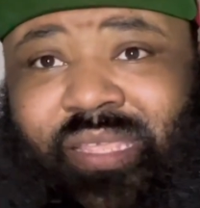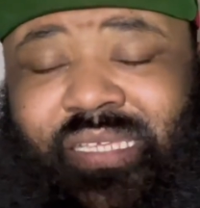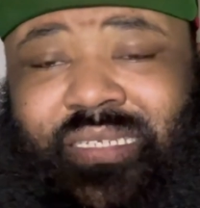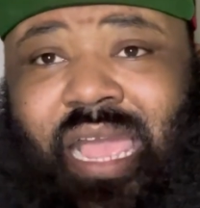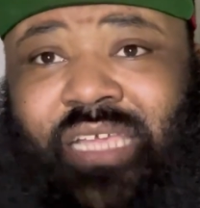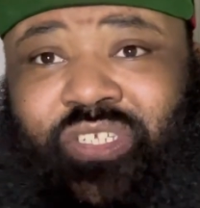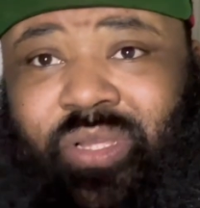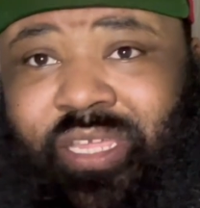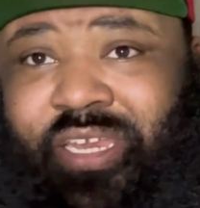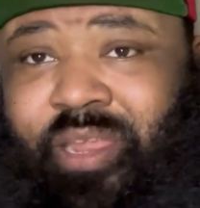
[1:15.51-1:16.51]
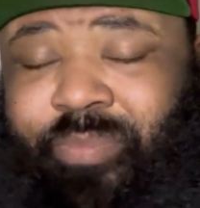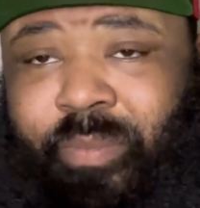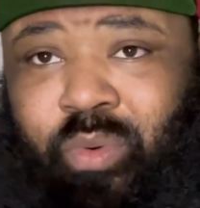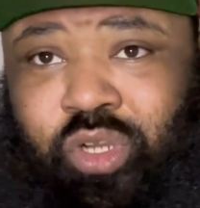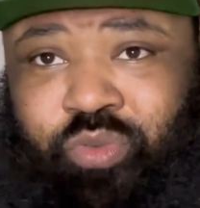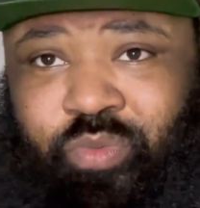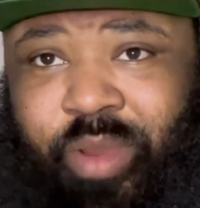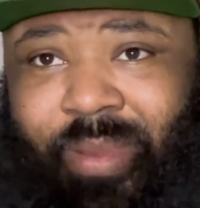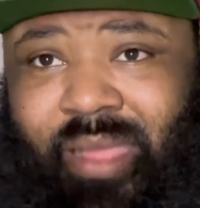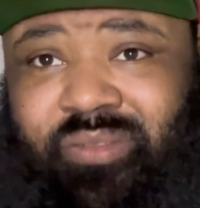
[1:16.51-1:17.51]
these guys are cleaning up the boards with
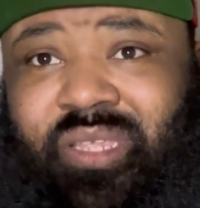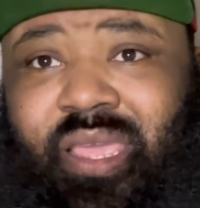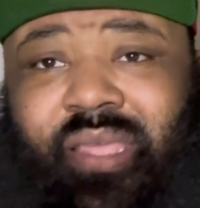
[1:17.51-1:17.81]
rebounds.